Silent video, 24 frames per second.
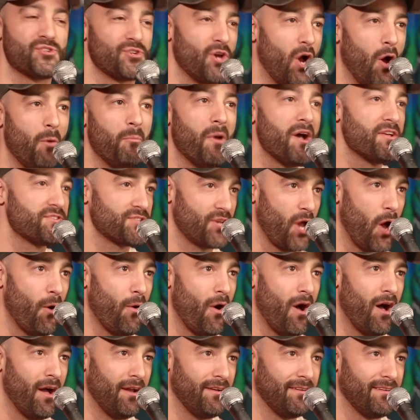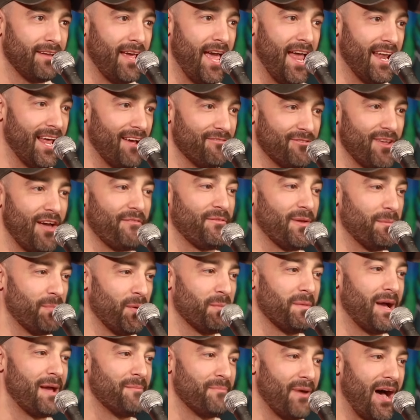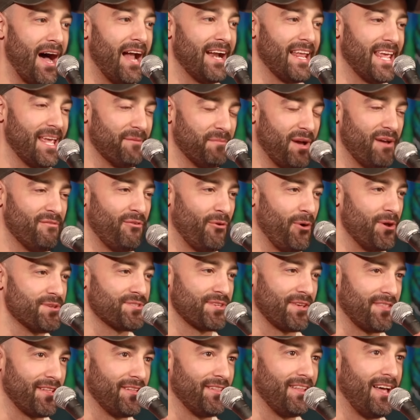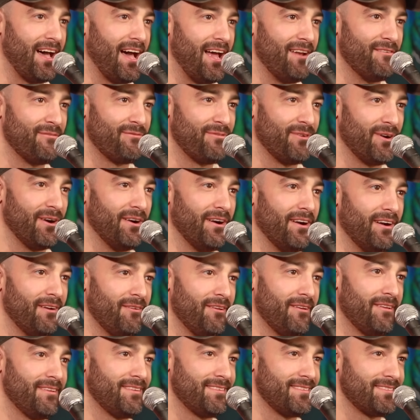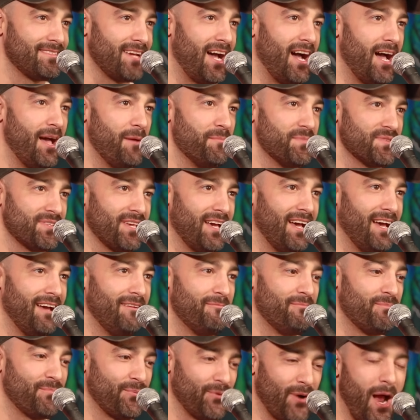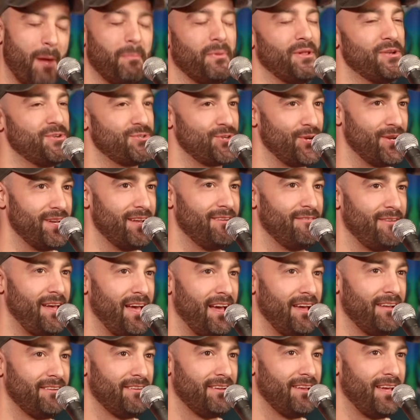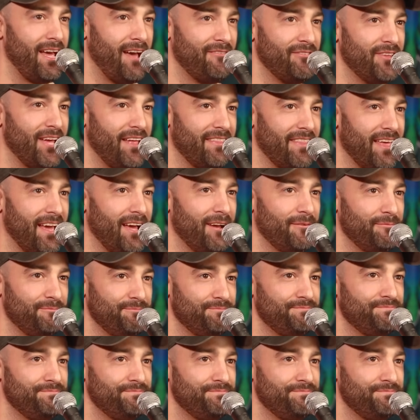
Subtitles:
show must go on, and I've definitely put my body and my voice on the line for times I probably shouldn't have done that.